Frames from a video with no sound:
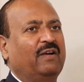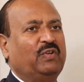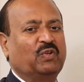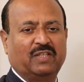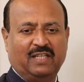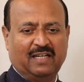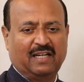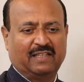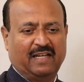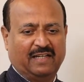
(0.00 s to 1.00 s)
We don't think
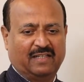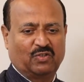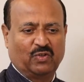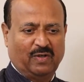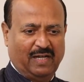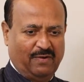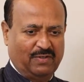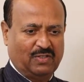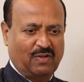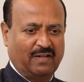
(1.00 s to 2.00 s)
like that. So I
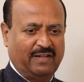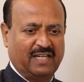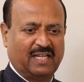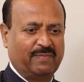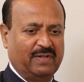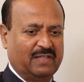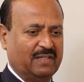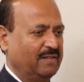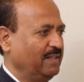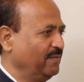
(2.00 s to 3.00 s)
would strongly recommend,
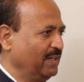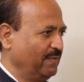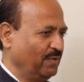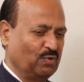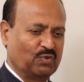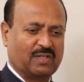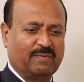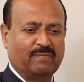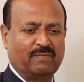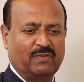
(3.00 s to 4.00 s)
even if you do
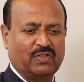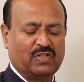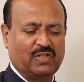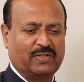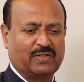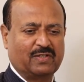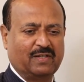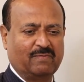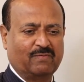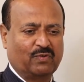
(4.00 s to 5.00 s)
some research,
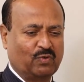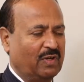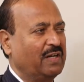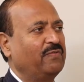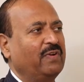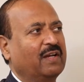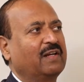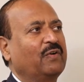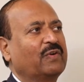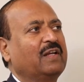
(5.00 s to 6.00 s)
Google and
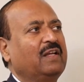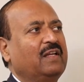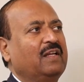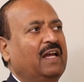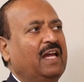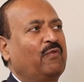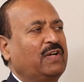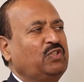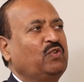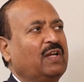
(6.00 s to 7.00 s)
figure out, and
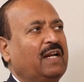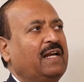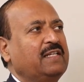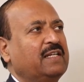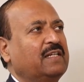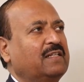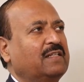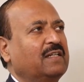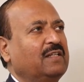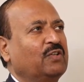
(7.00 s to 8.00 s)
once you realize
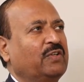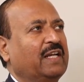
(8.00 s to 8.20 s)
that your